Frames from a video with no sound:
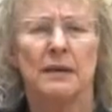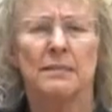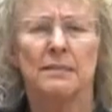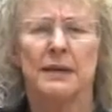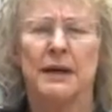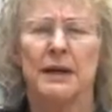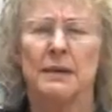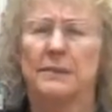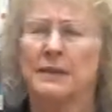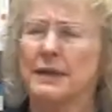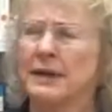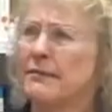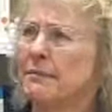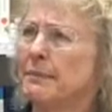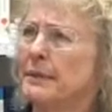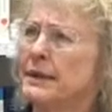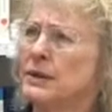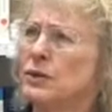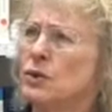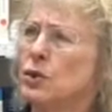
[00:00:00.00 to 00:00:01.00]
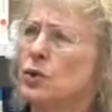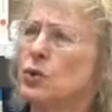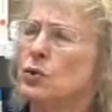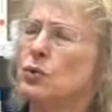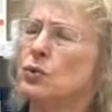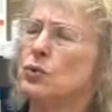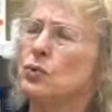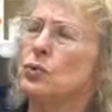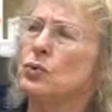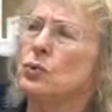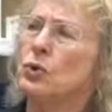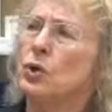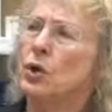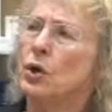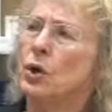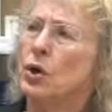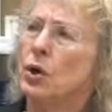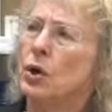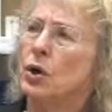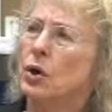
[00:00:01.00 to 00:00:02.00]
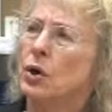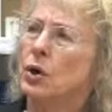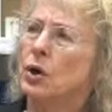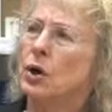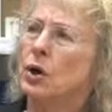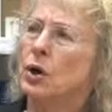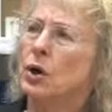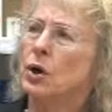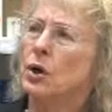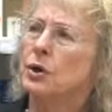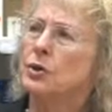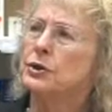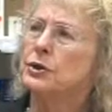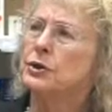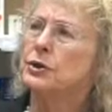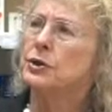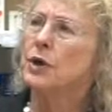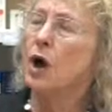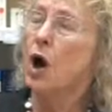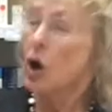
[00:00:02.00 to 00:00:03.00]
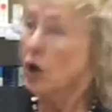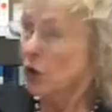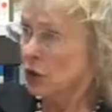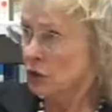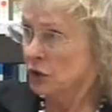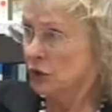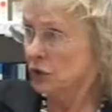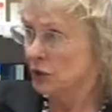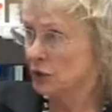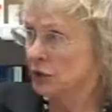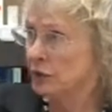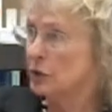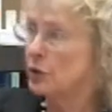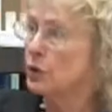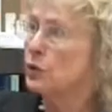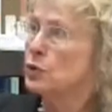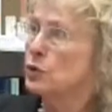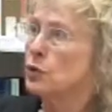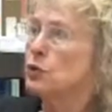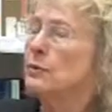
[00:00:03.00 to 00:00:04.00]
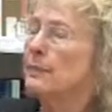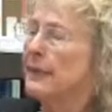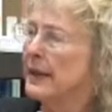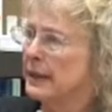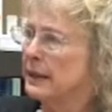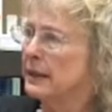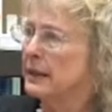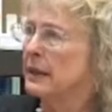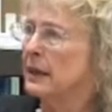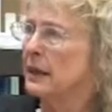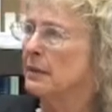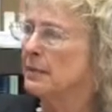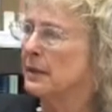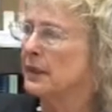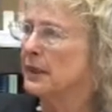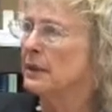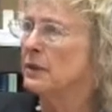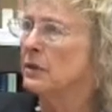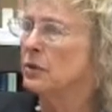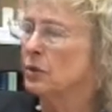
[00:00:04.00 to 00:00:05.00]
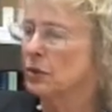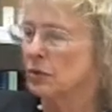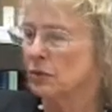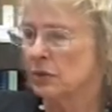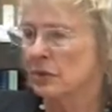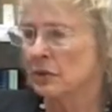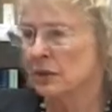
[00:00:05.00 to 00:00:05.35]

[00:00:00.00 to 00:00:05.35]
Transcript: Sometimes I've been too harsh or too demanding. I mean,